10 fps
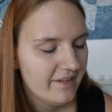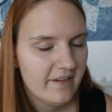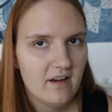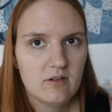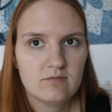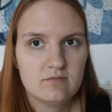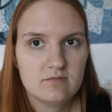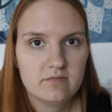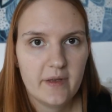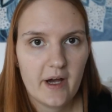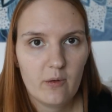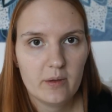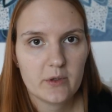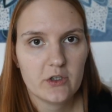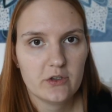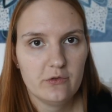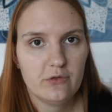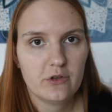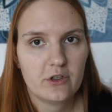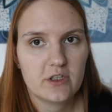yeah, now I'm good
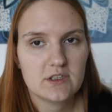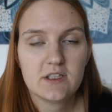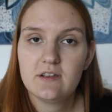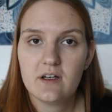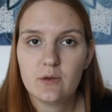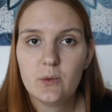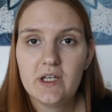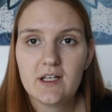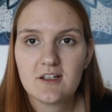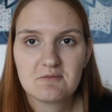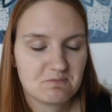for another week.